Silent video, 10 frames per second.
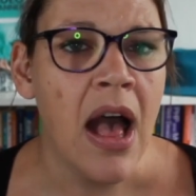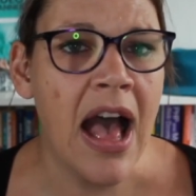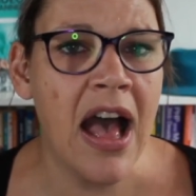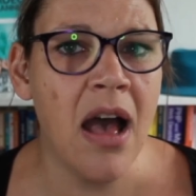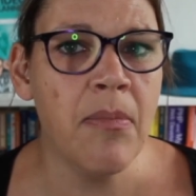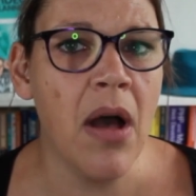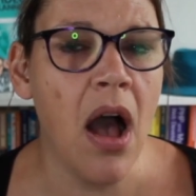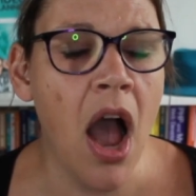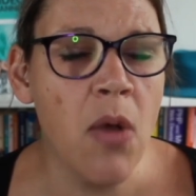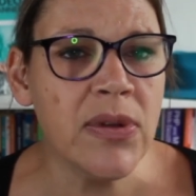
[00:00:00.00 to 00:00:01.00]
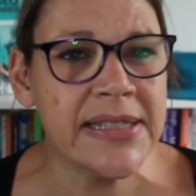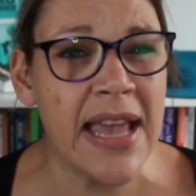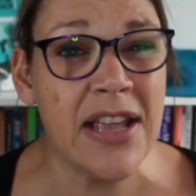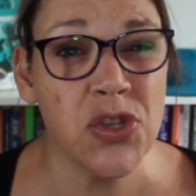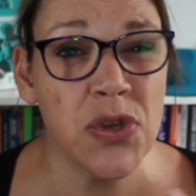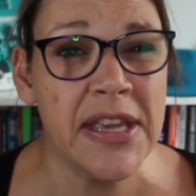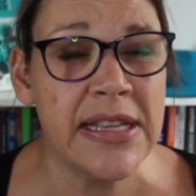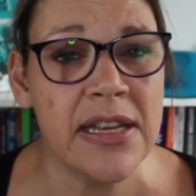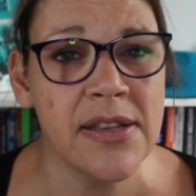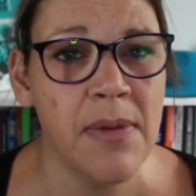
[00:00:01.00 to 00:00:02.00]
I would say do things
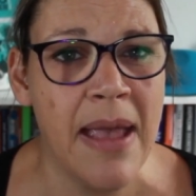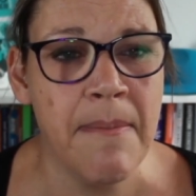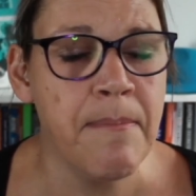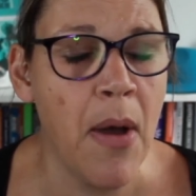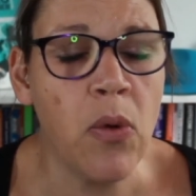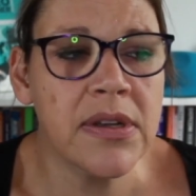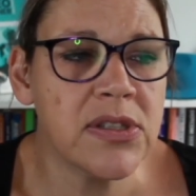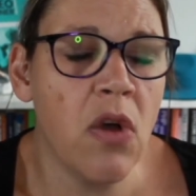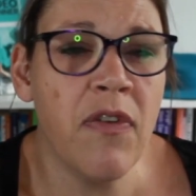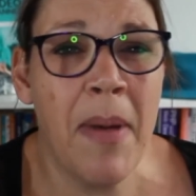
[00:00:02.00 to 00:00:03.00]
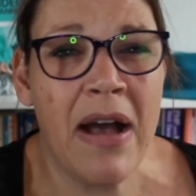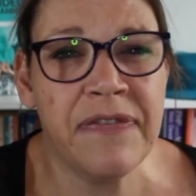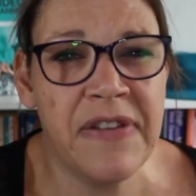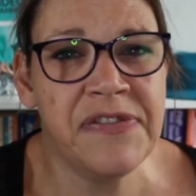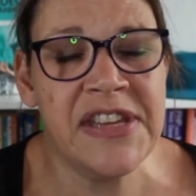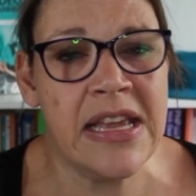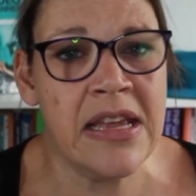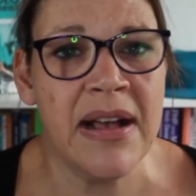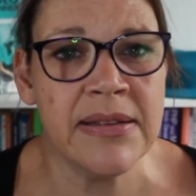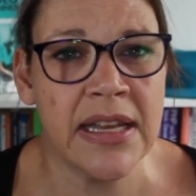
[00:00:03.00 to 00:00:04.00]
in bulks of about 50
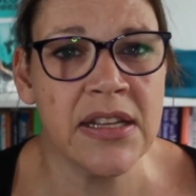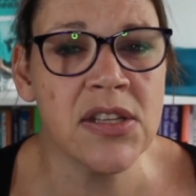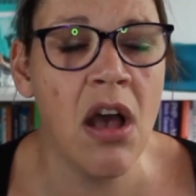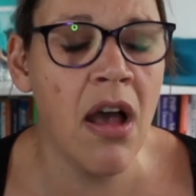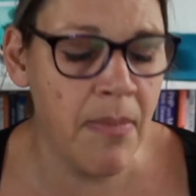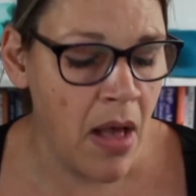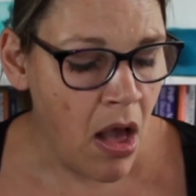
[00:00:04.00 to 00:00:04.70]
emails at a time.